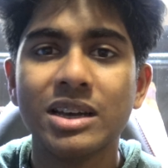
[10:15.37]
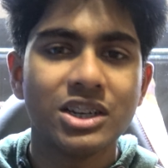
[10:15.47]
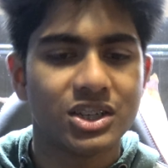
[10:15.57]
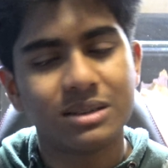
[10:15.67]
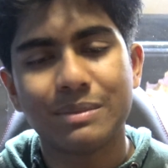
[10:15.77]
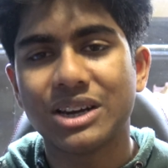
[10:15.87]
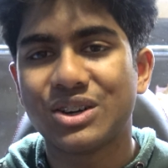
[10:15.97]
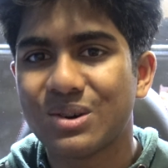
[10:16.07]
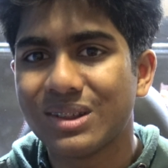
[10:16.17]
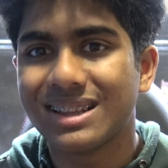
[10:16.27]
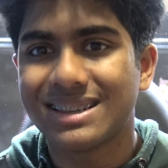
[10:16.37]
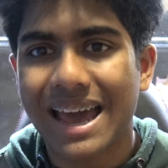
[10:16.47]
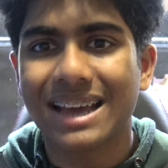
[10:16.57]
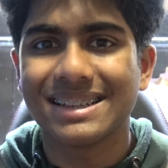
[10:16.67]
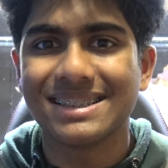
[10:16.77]
just to make sure that the
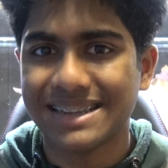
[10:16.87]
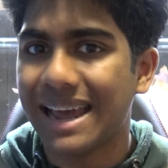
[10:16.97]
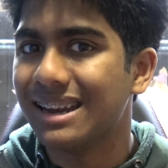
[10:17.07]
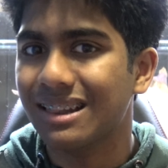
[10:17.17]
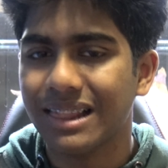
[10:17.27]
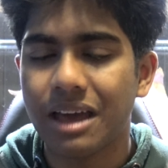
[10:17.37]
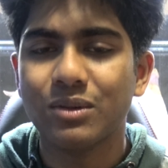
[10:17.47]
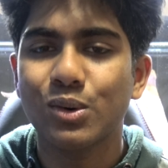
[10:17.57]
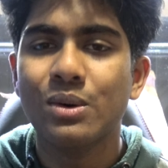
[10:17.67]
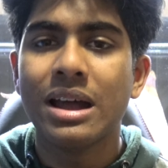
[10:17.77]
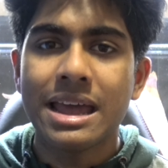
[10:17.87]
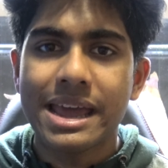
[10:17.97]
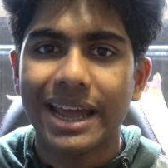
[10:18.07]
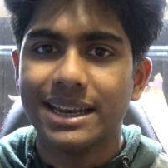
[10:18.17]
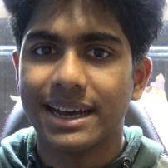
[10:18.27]
tank and stand are level
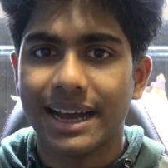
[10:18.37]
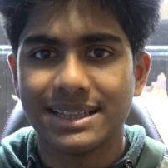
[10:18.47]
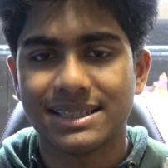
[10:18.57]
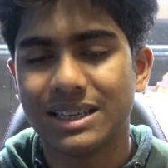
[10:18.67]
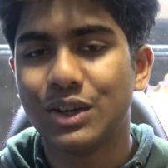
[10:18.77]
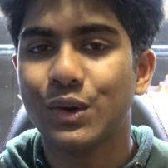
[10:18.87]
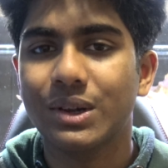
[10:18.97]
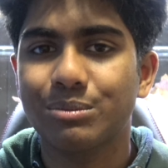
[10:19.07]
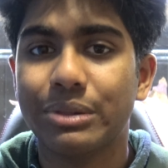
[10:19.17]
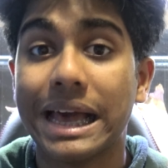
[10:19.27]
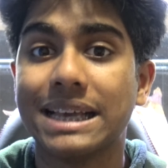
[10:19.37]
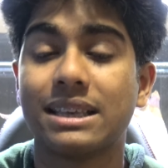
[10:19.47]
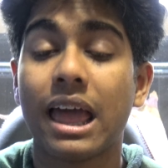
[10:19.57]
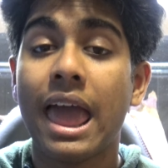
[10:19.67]
and secured in place.